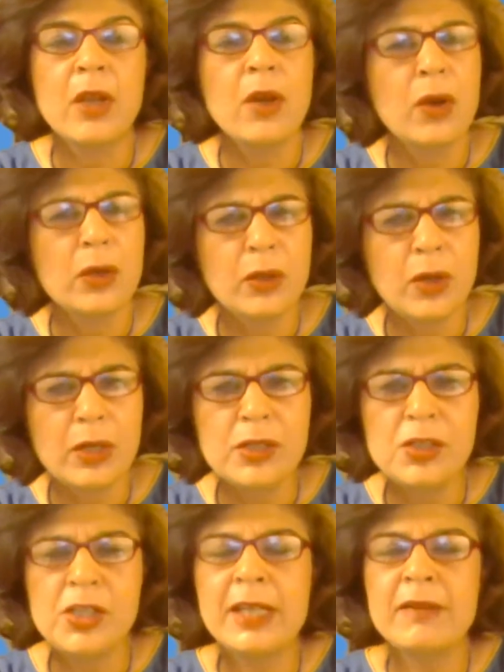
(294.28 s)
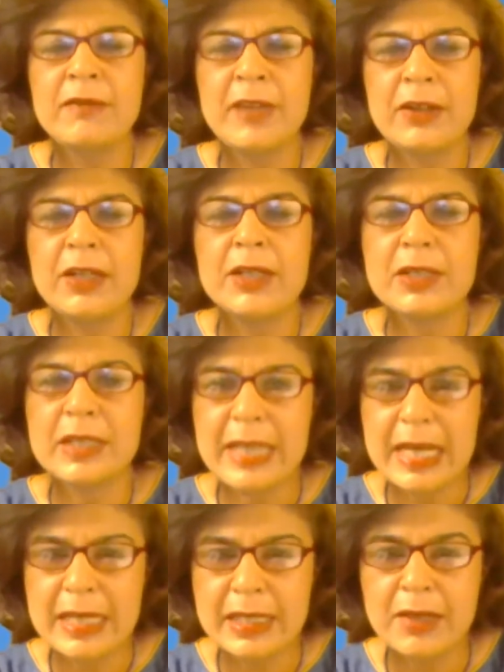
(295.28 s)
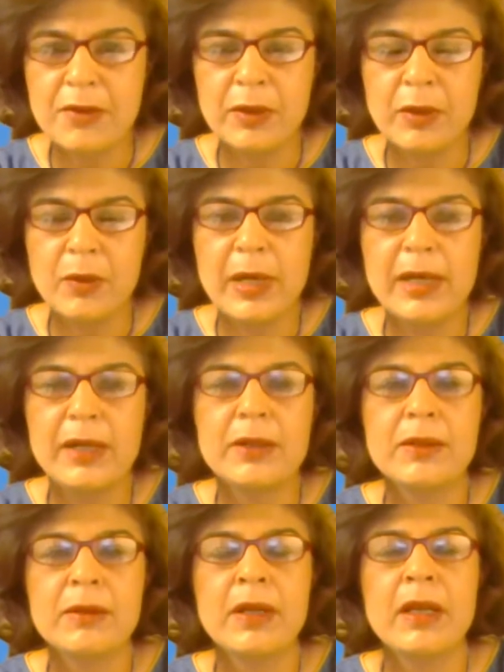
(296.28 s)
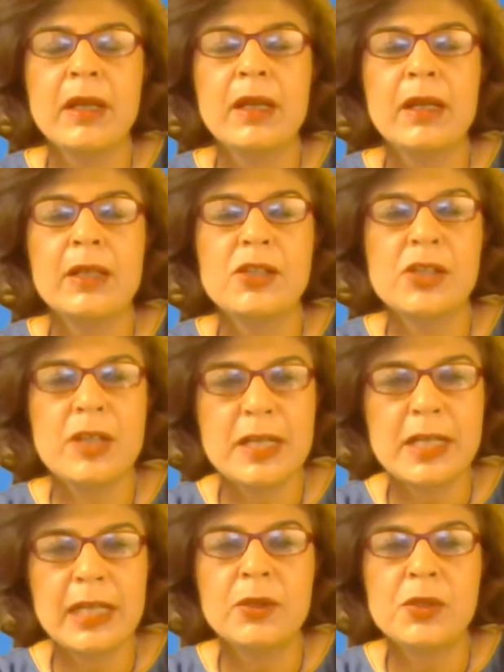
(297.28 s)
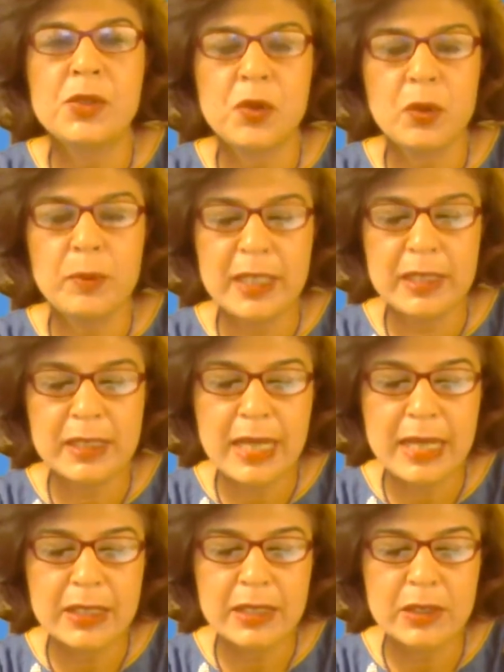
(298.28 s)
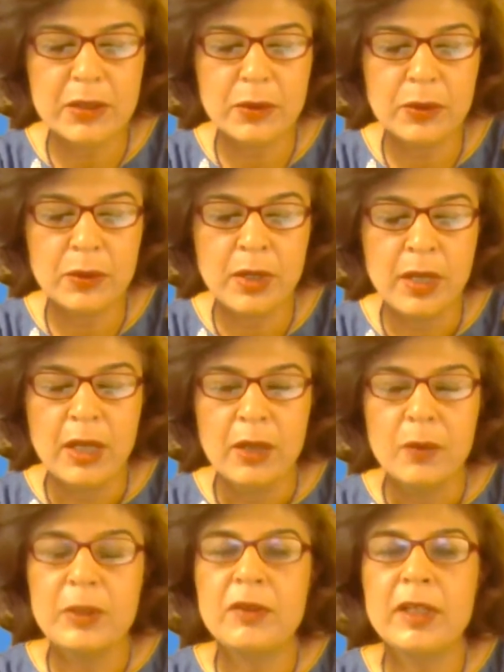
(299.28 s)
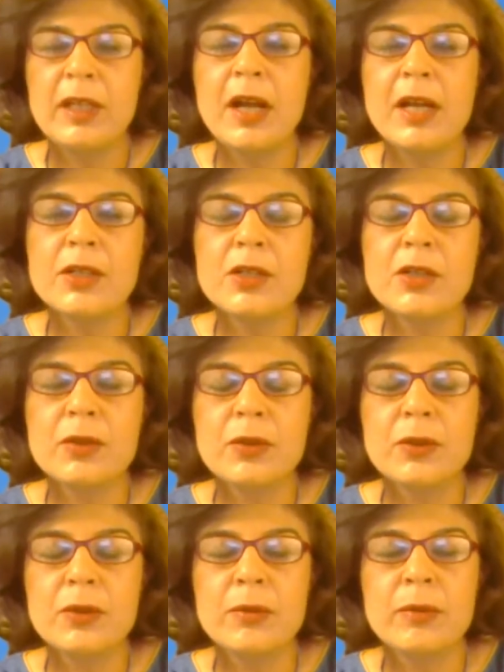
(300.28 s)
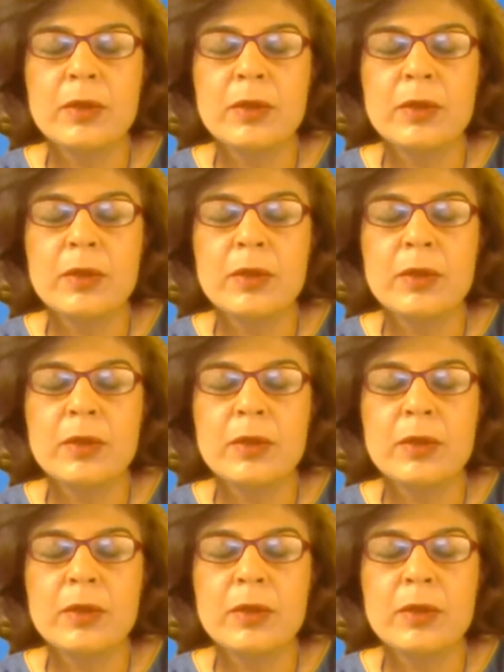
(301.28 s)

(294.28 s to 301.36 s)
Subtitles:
oncology and various tests that require genetic or genomics tests. So with regard to